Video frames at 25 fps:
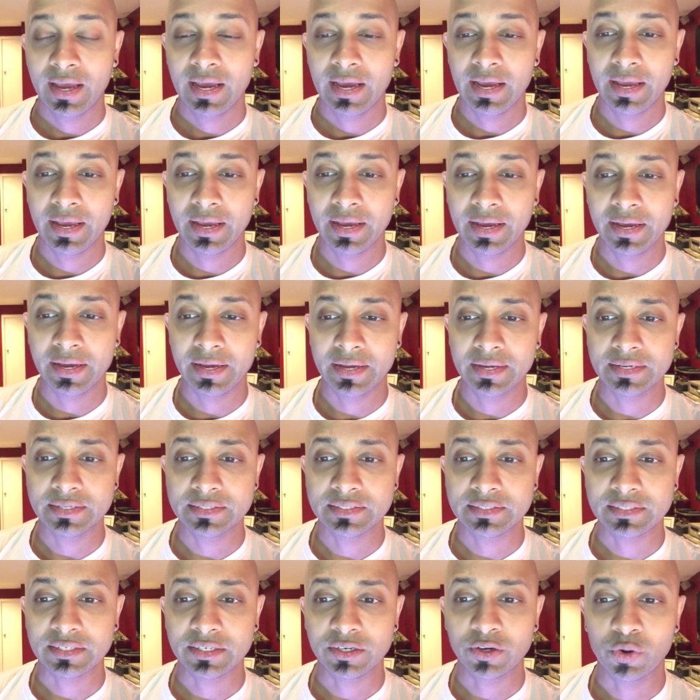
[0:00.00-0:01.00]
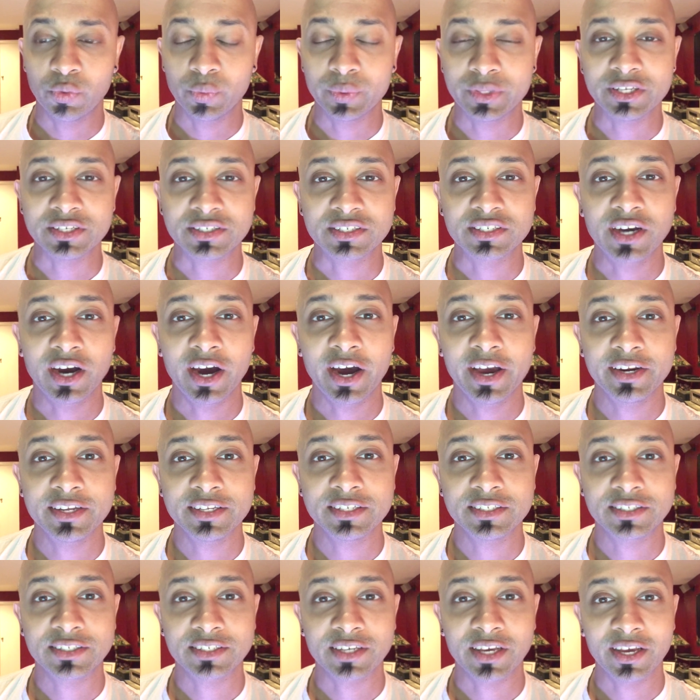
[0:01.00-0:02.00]
And, with his
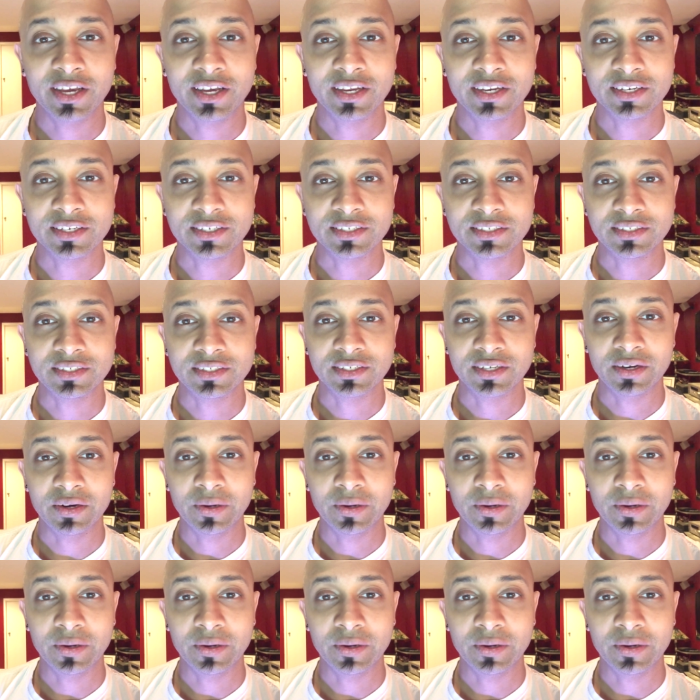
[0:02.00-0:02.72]
guidance and,